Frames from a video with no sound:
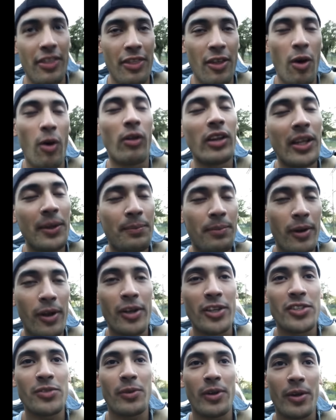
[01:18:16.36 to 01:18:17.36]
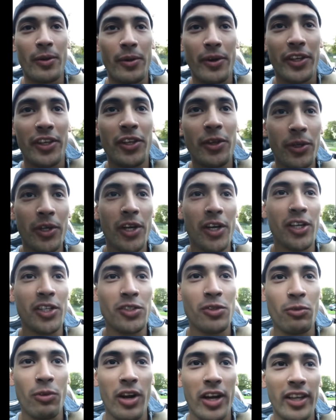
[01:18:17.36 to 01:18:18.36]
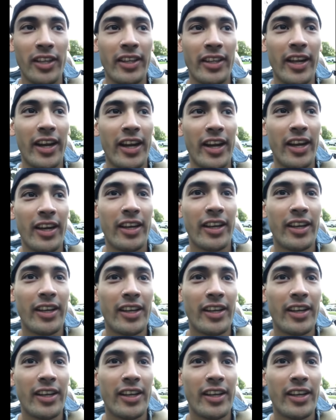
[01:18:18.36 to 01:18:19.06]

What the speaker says: The only pros were cute girls were working there.